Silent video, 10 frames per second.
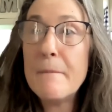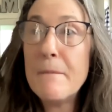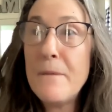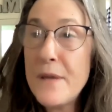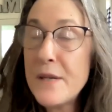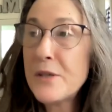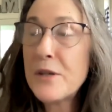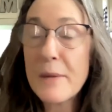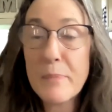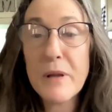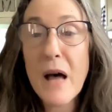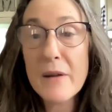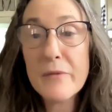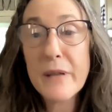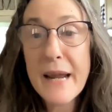this plot
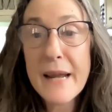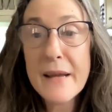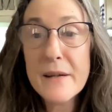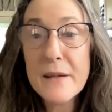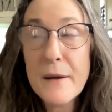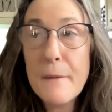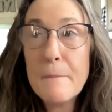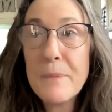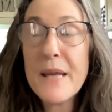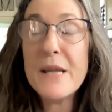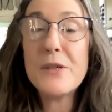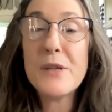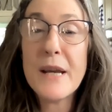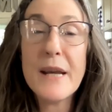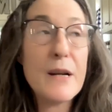of land
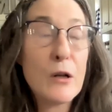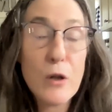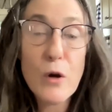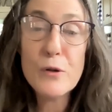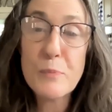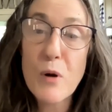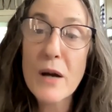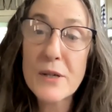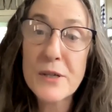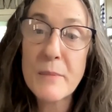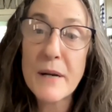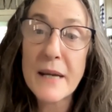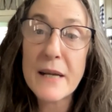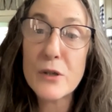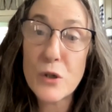is in close
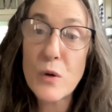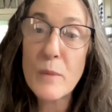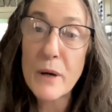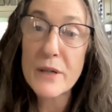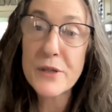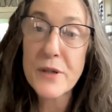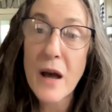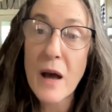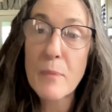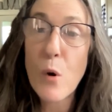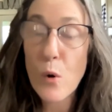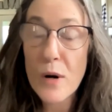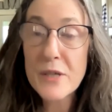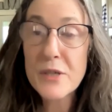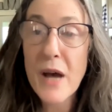proximity to a bus stop or
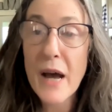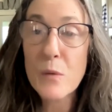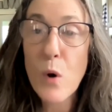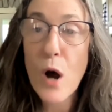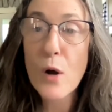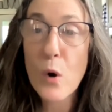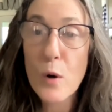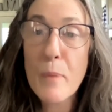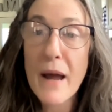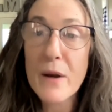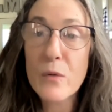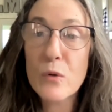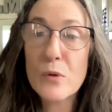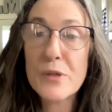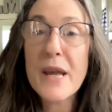a sidewalk or bike
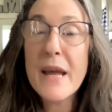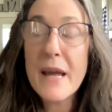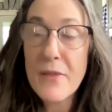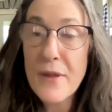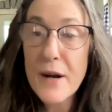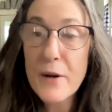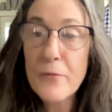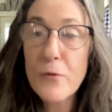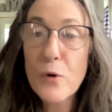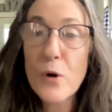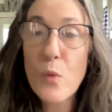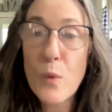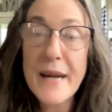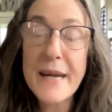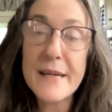routes. Therefore,
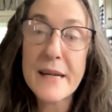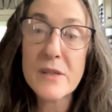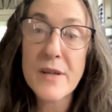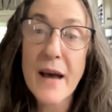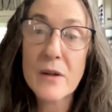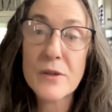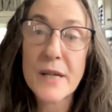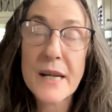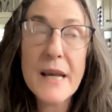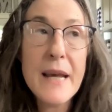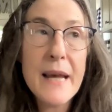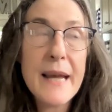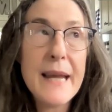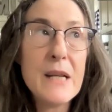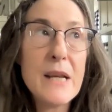we need dense housing.
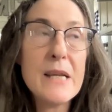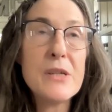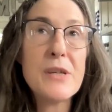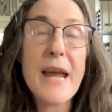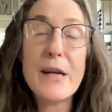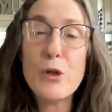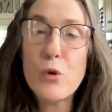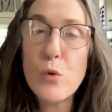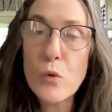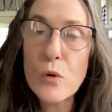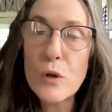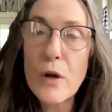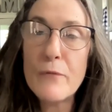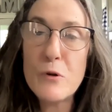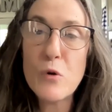It is a tool
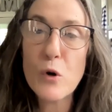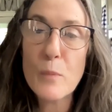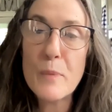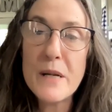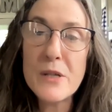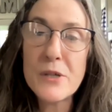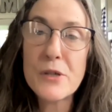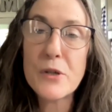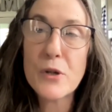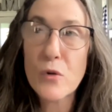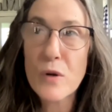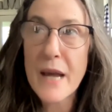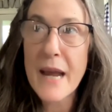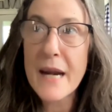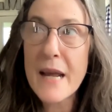of new urbanists to
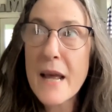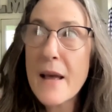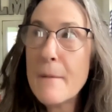create